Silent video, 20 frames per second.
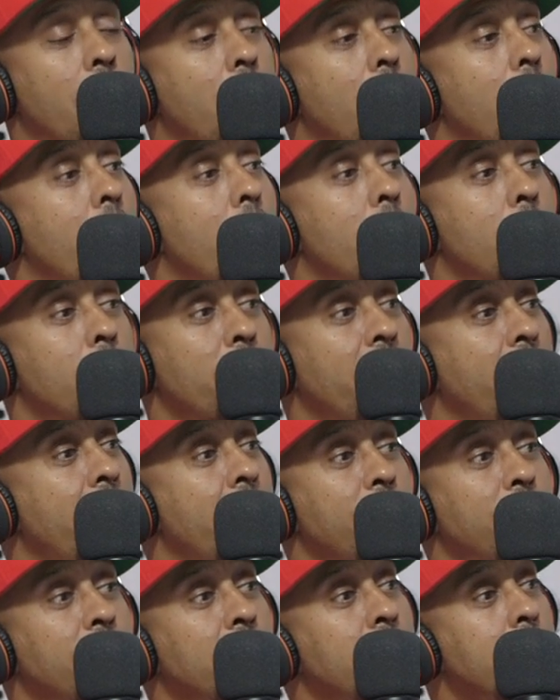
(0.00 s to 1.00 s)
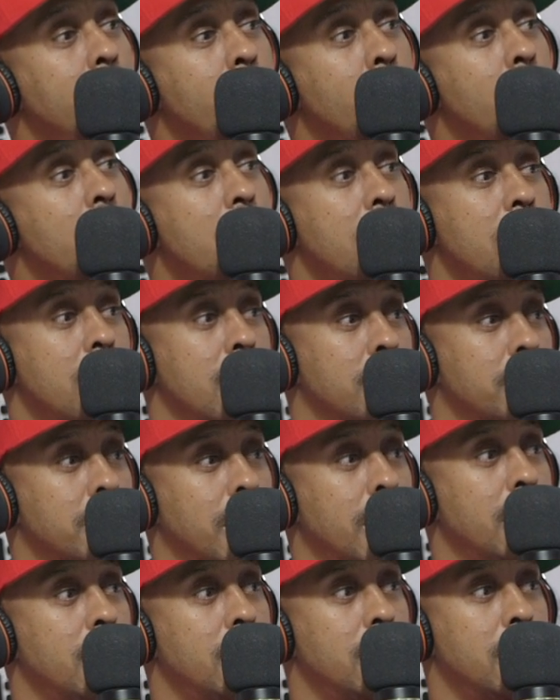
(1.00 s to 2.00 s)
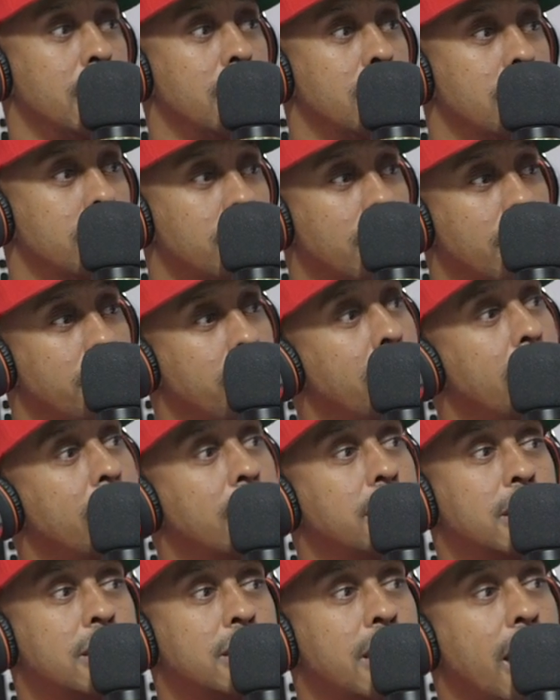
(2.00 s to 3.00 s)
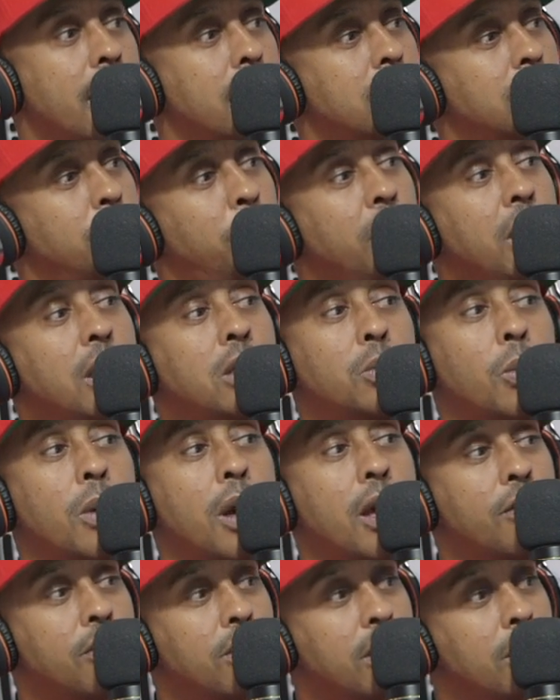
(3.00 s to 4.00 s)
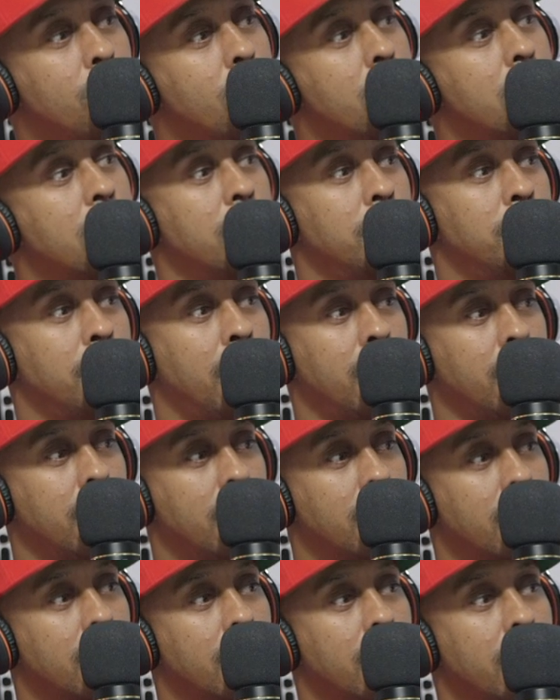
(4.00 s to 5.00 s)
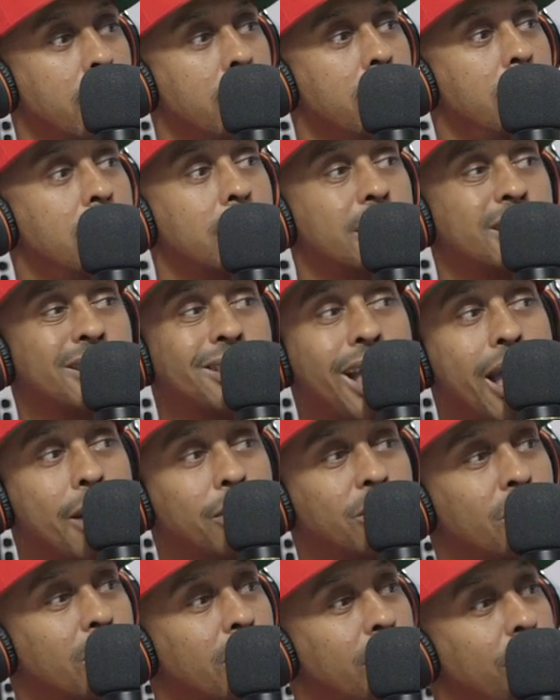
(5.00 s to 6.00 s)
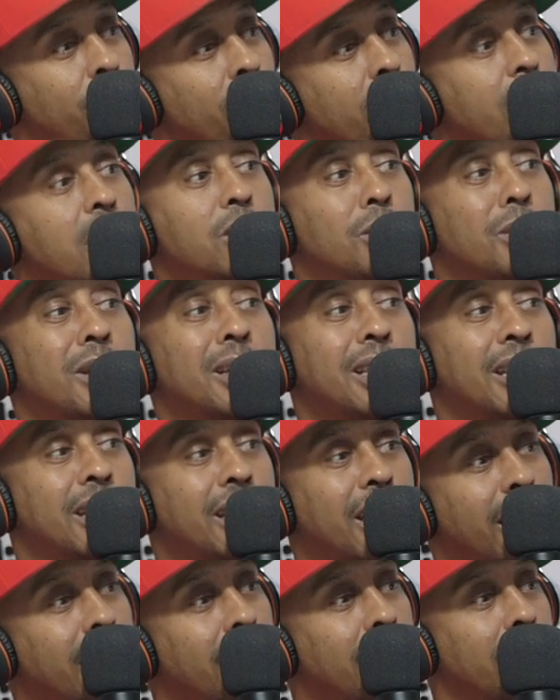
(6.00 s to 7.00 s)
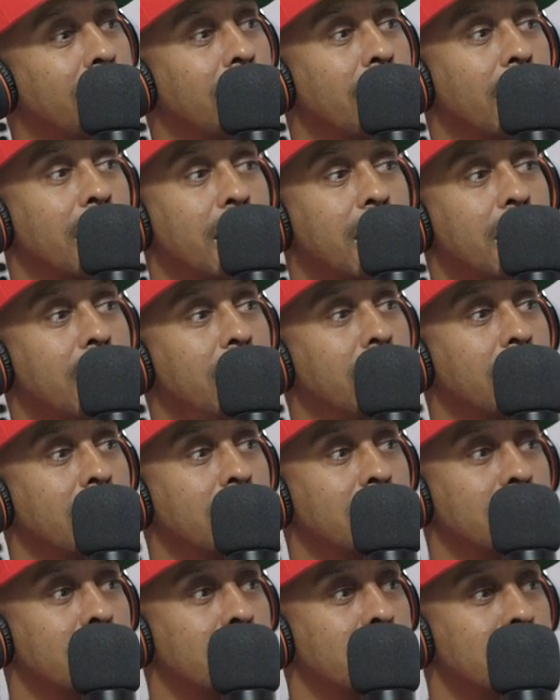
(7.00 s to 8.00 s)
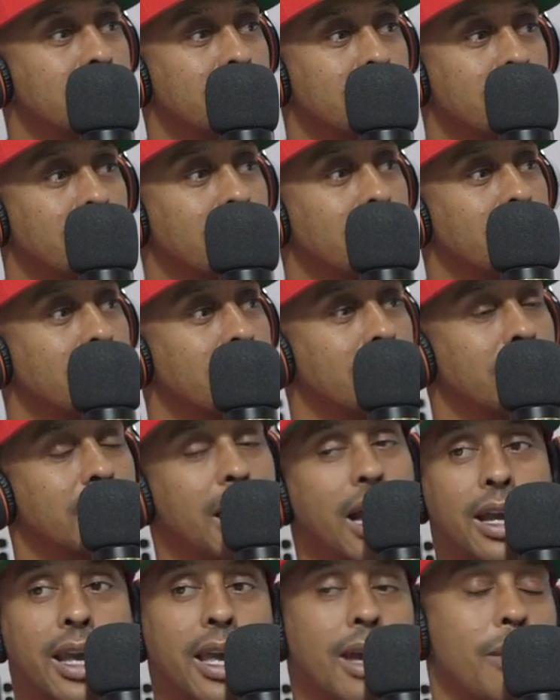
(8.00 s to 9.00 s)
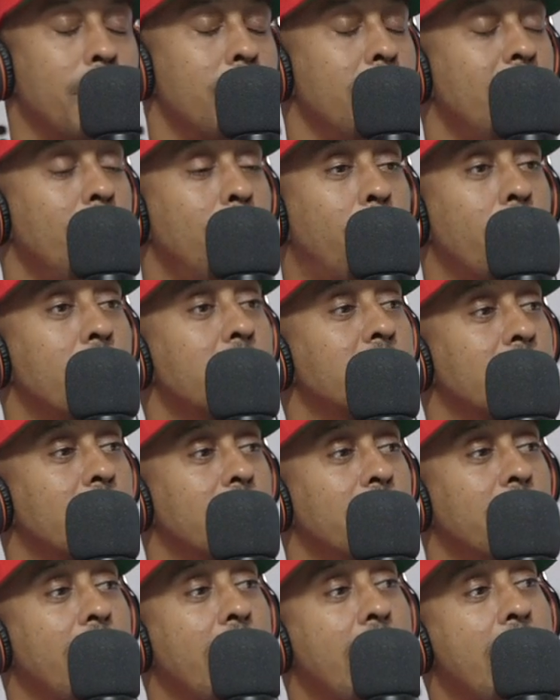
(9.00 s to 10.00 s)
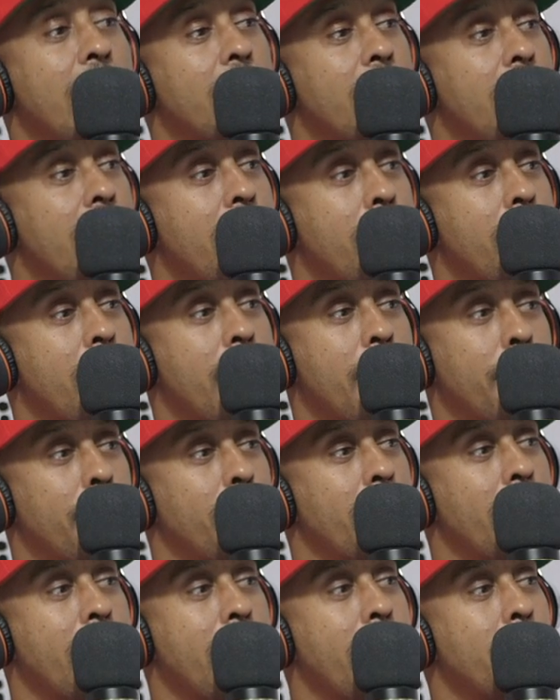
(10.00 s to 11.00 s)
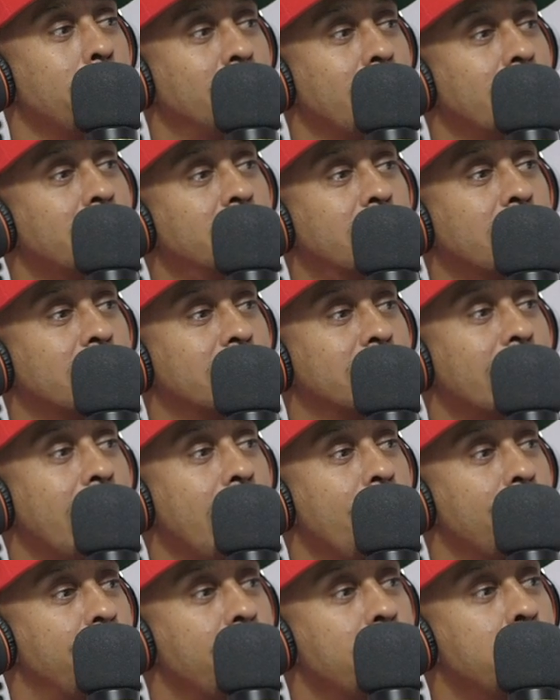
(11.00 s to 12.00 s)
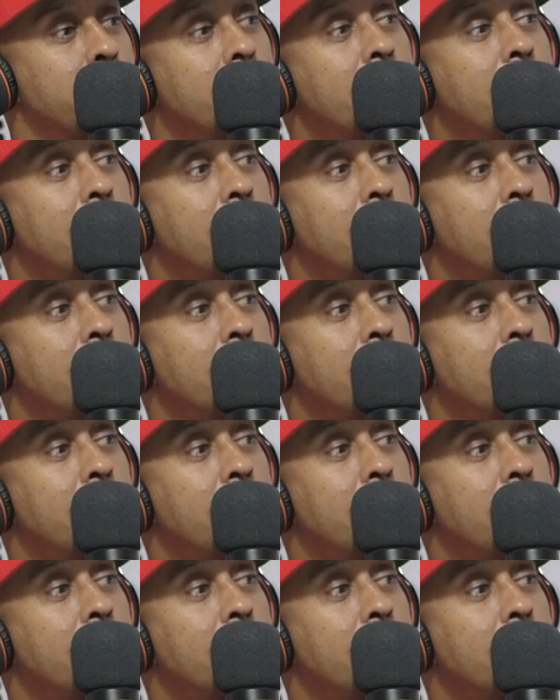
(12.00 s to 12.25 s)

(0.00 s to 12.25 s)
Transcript: all wherever he wanted, man. My man just had his peace wherever he wanted, man. He could have slapped you in the face with the dick. He could have just. I can't. Me personally, I, I, I, I, that's just not for